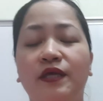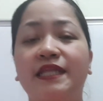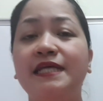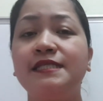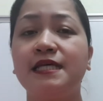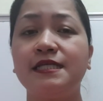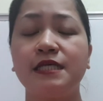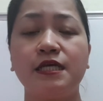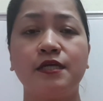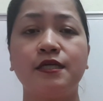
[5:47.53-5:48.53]
is
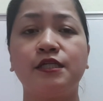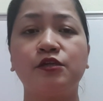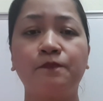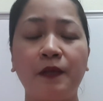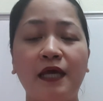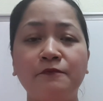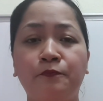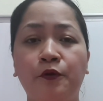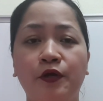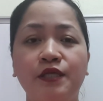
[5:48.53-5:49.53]
easier to plot
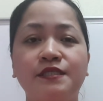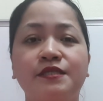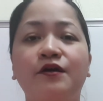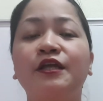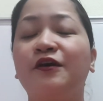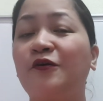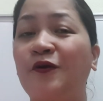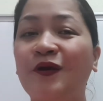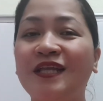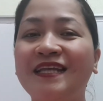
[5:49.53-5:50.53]
points on a
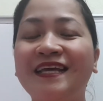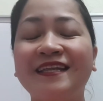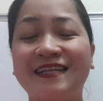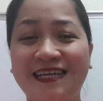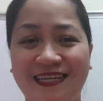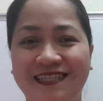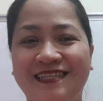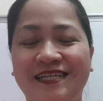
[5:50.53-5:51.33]
coordinate grid.